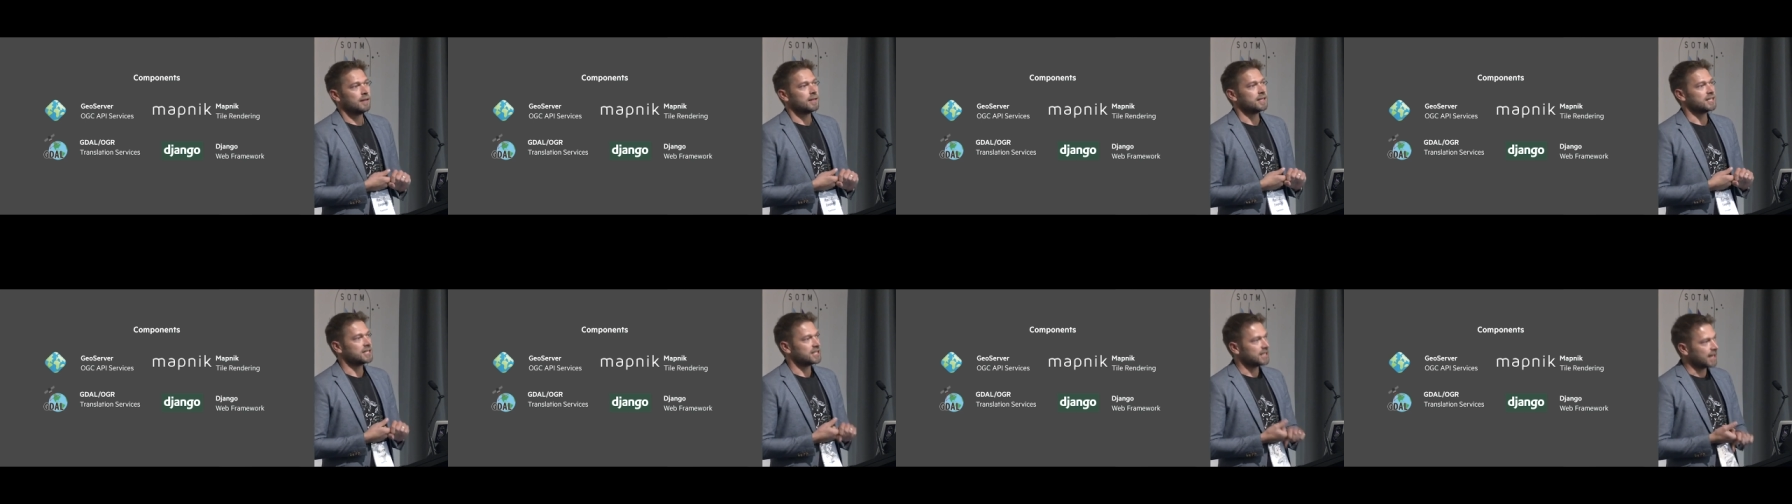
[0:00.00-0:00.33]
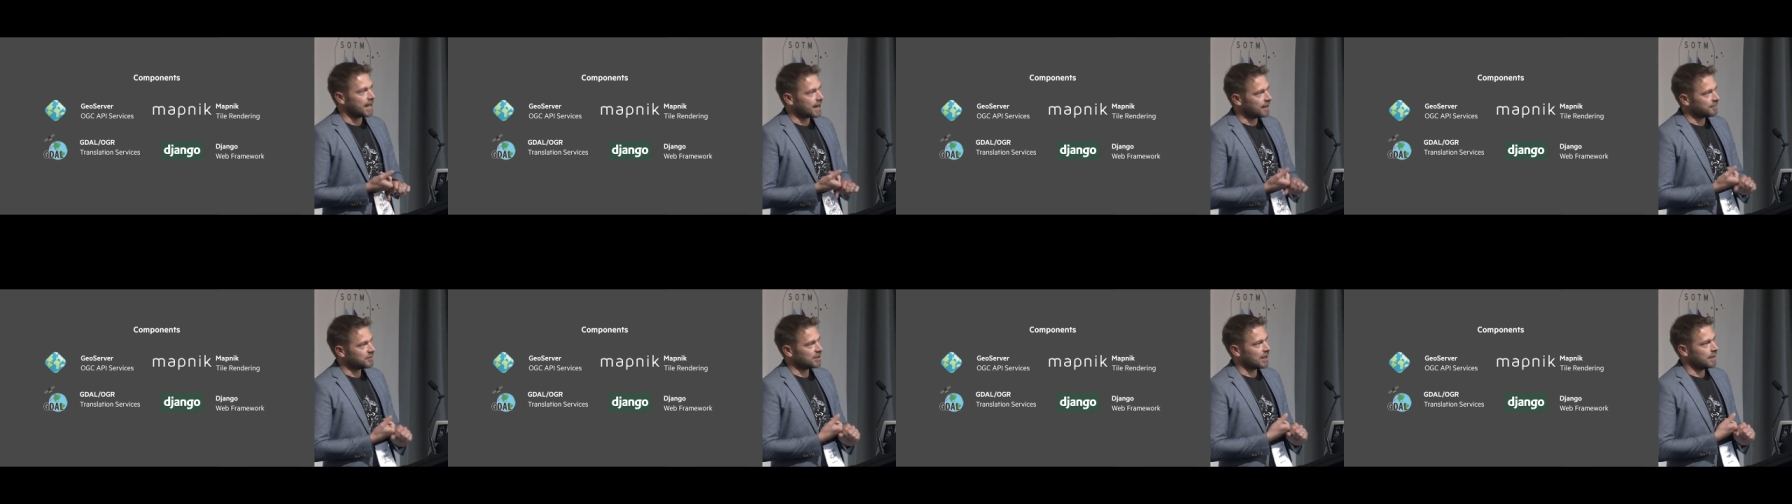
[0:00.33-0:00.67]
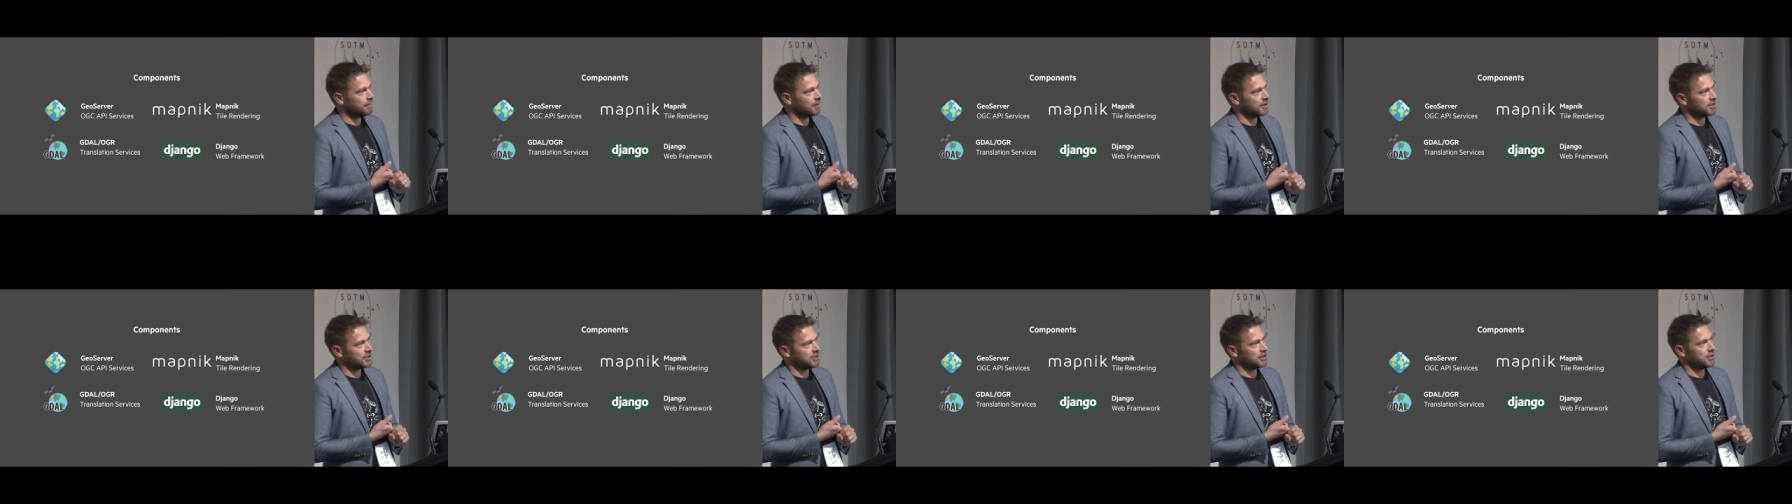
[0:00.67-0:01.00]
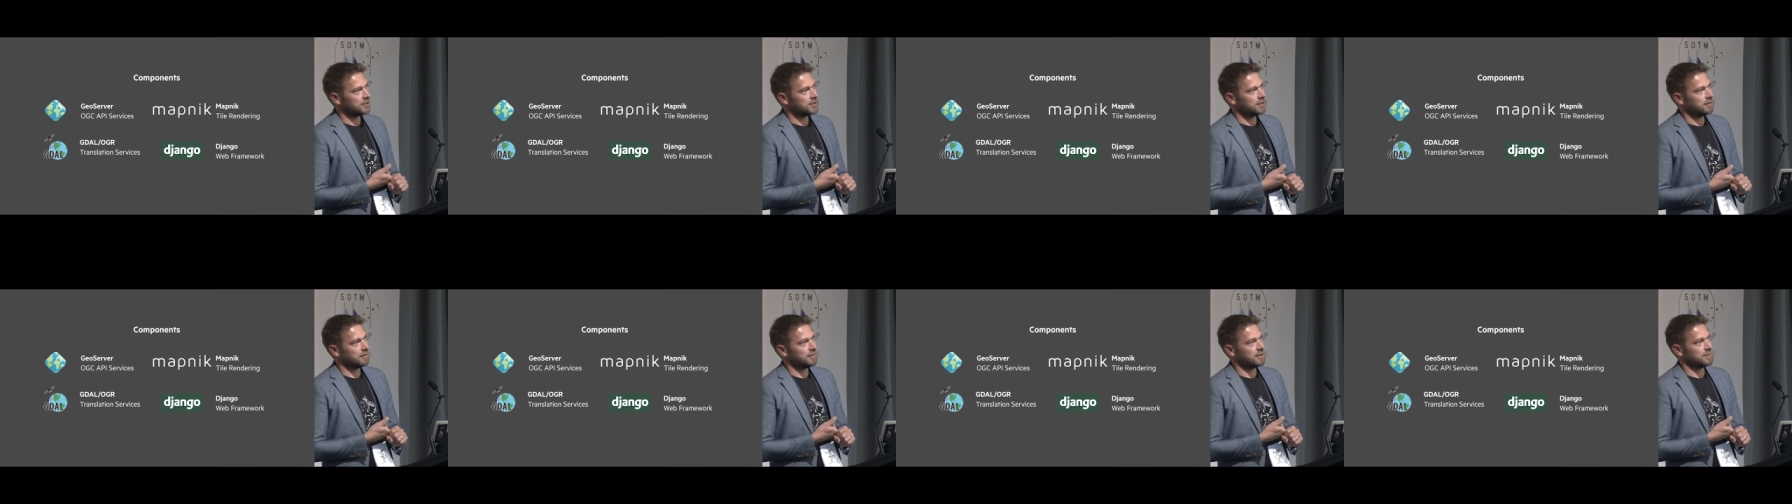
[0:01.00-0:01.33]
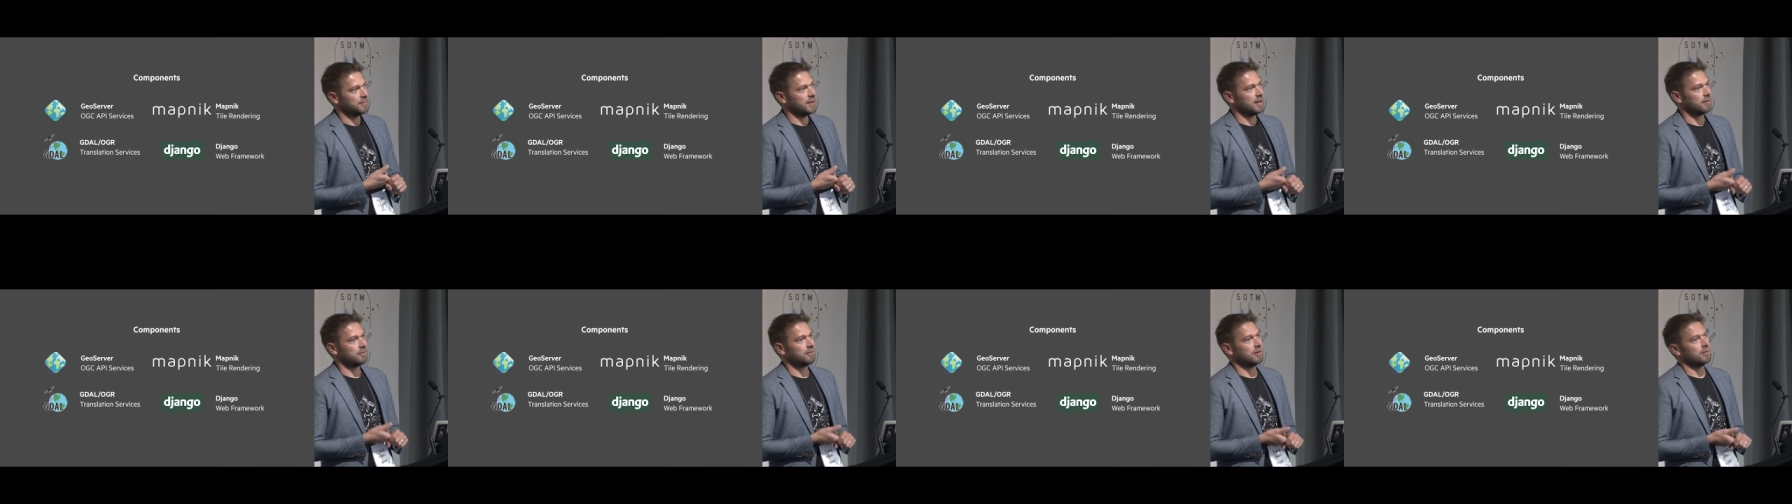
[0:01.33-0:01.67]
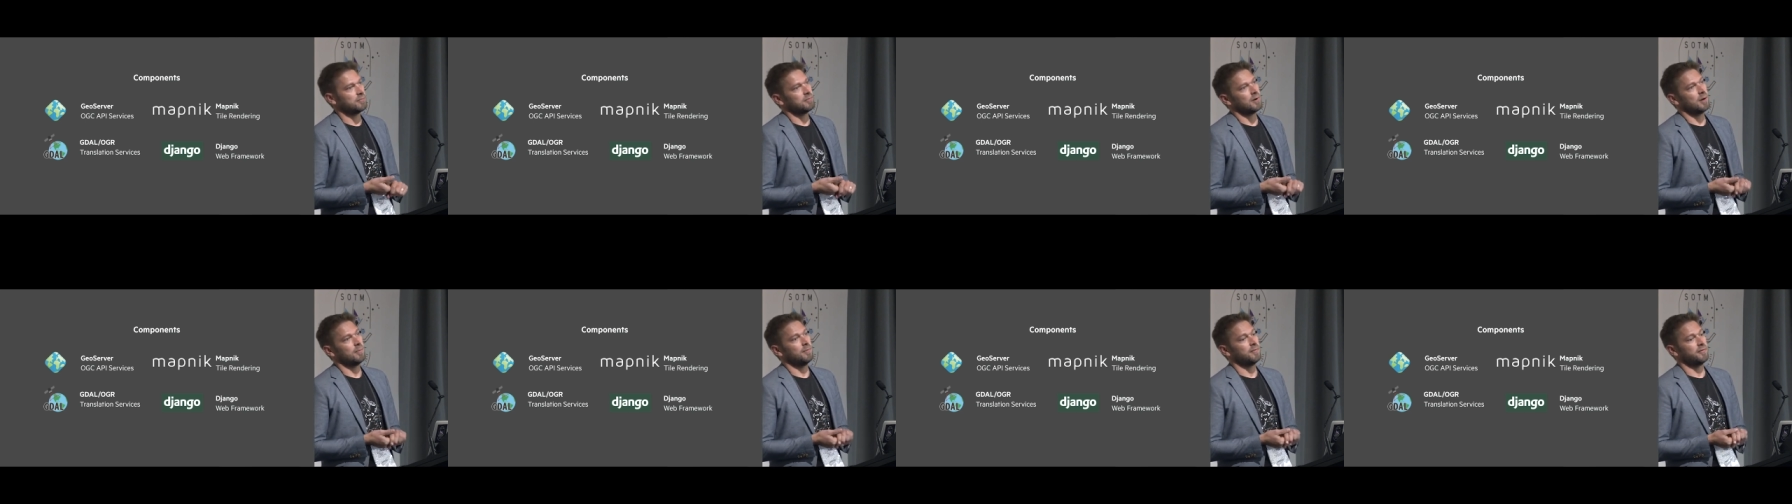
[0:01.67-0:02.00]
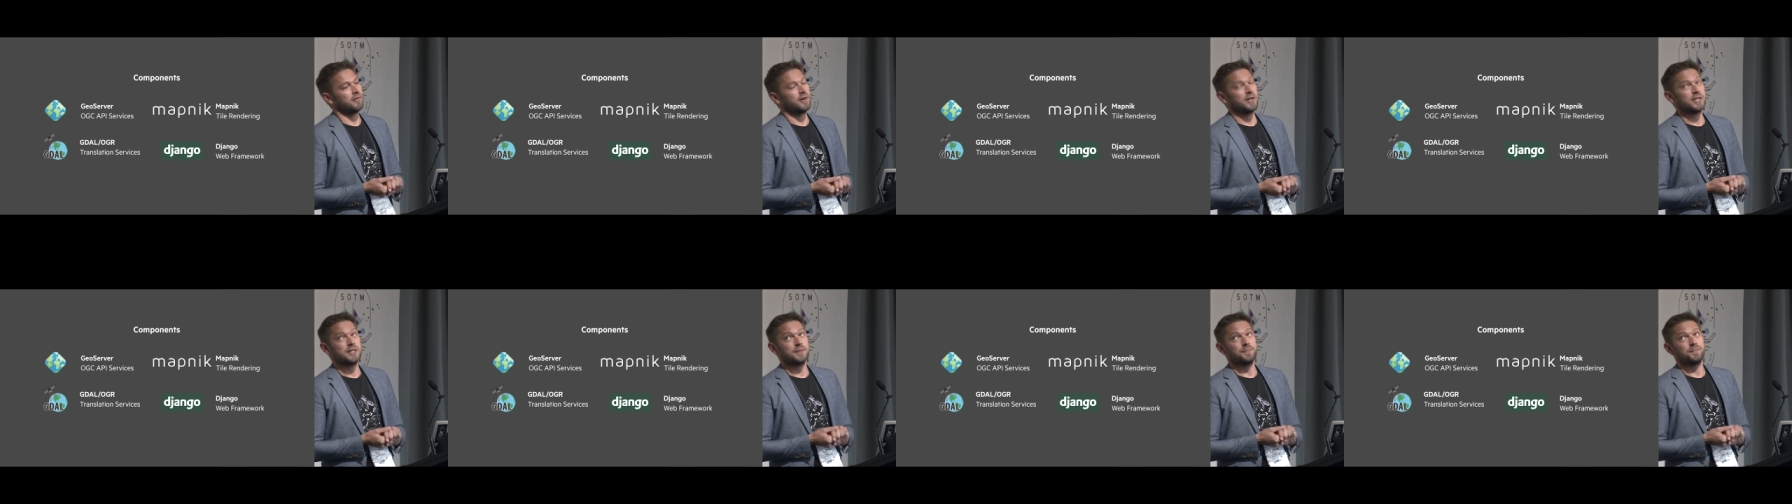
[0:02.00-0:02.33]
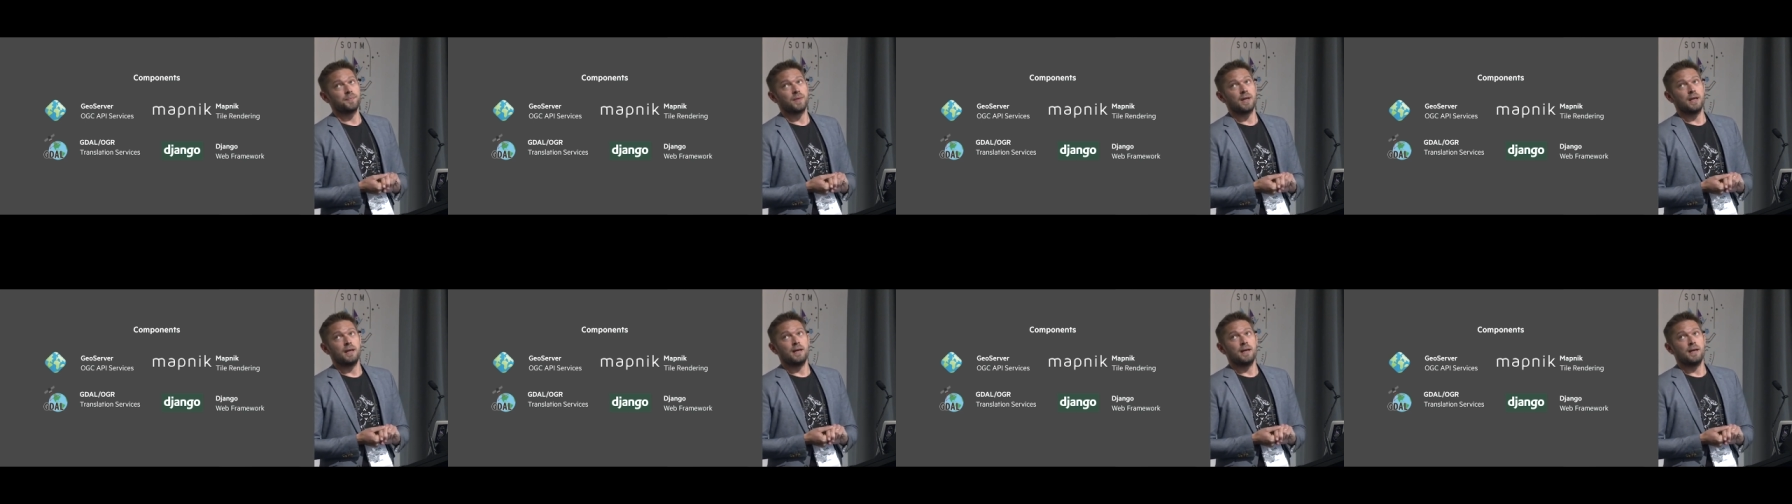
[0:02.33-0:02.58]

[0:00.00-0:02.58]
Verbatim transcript: The startup time on GeoServer has been a real problem for us.